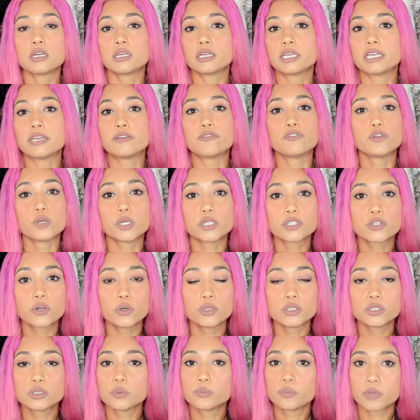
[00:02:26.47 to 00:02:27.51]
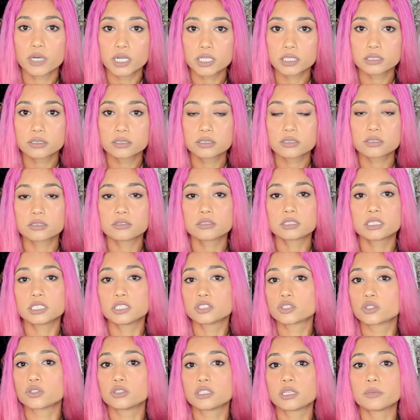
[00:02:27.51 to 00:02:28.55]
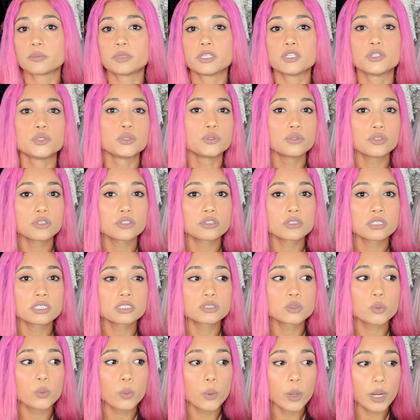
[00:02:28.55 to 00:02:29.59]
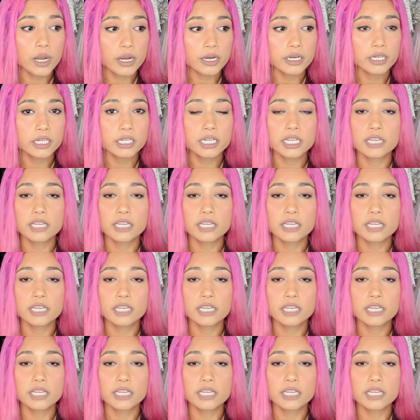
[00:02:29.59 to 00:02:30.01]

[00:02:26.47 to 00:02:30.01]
If you're going to Parsons, it's gonna be Union Square.